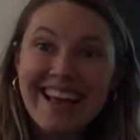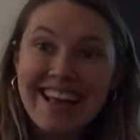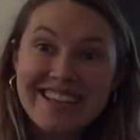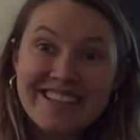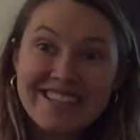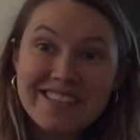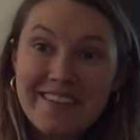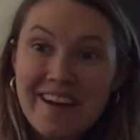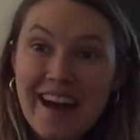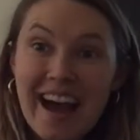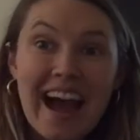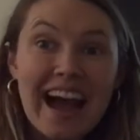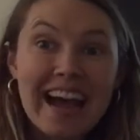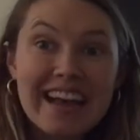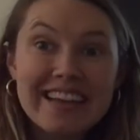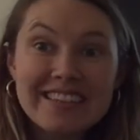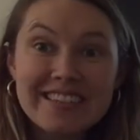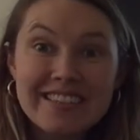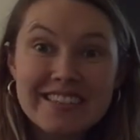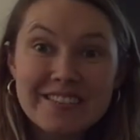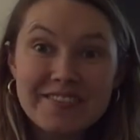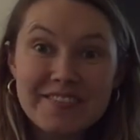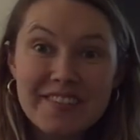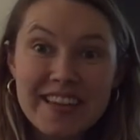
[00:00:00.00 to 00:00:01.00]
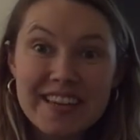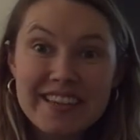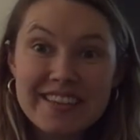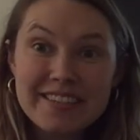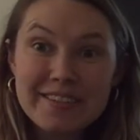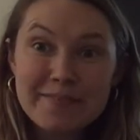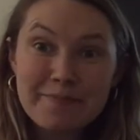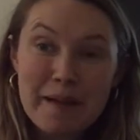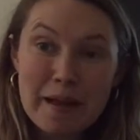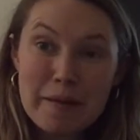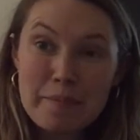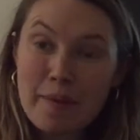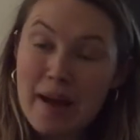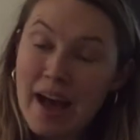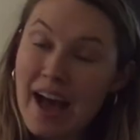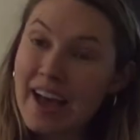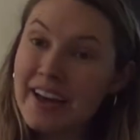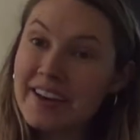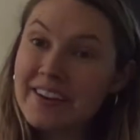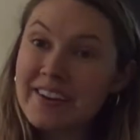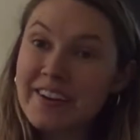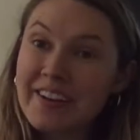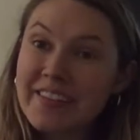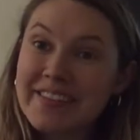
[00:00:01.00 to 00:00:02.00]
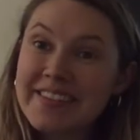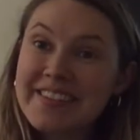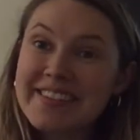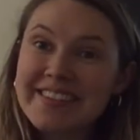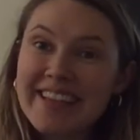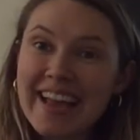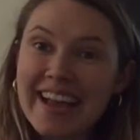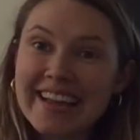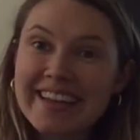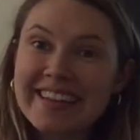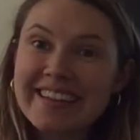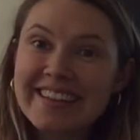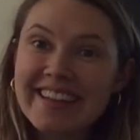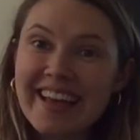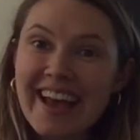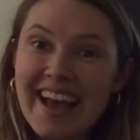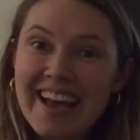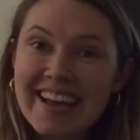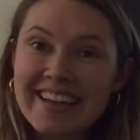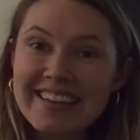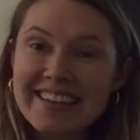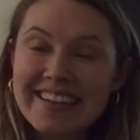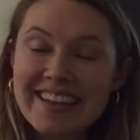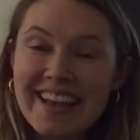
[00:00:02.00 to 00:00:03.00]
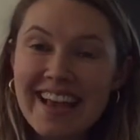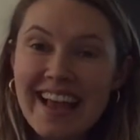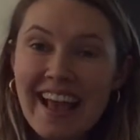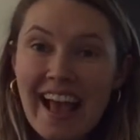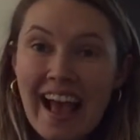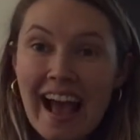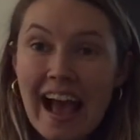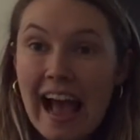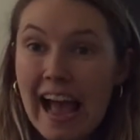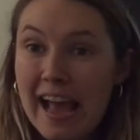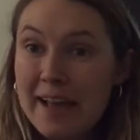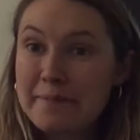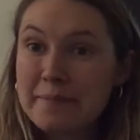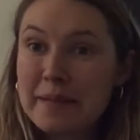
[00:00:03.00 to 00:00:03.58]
So I just finished my pattern on the second line. I